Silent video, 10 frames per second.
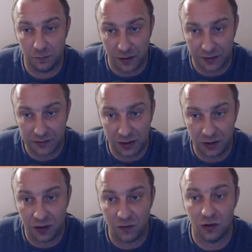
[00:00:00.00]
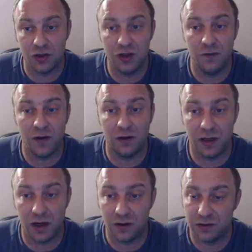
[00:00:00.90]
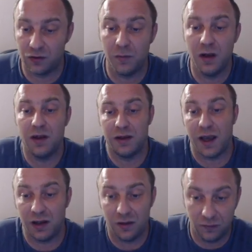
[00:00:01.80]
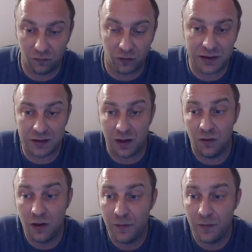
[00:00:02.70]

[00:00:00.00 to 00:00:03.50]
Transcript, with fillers: black's king here on the g-file. There are some tactical threats now.